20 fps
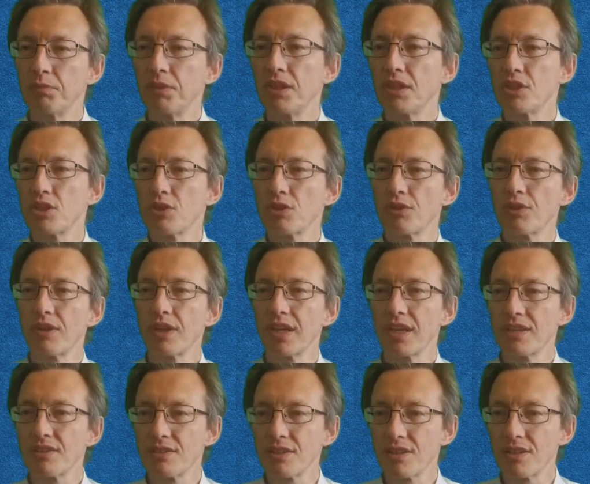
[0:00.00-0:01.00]
but ensure that it
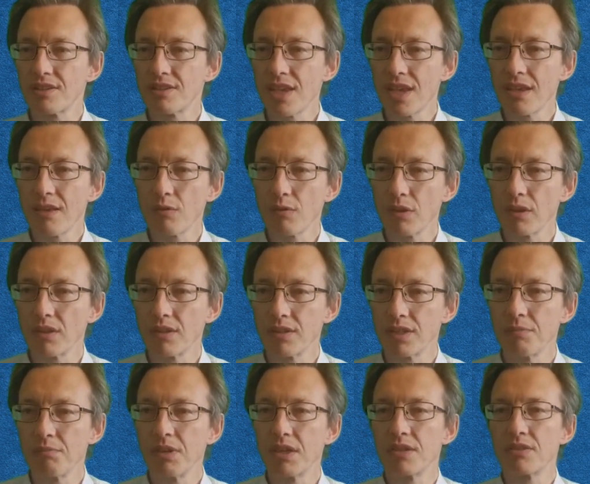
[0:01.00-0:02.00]
gets to the same
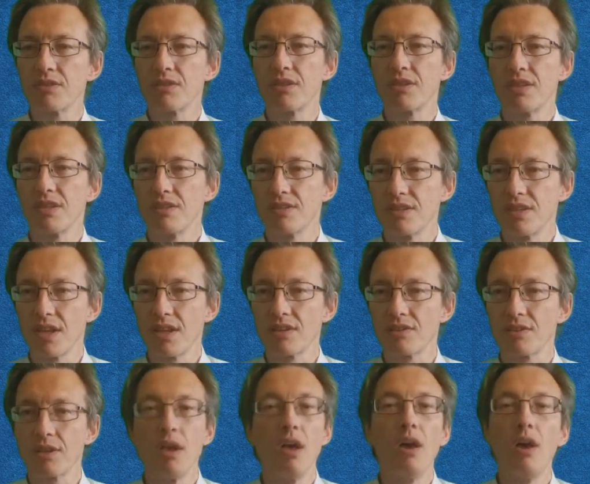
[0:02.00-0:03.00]
quality because of these
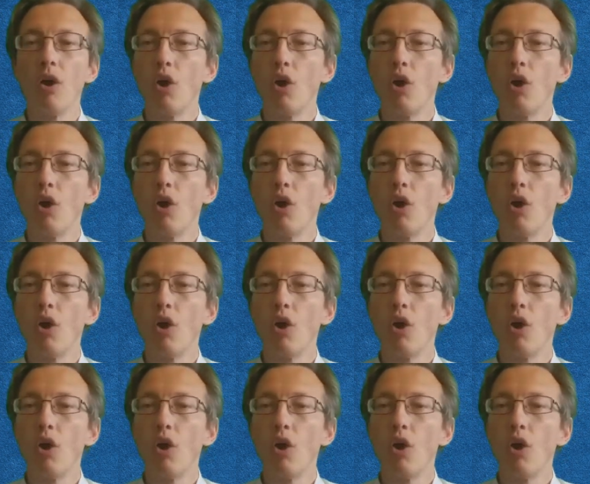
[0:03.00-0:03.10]
tests,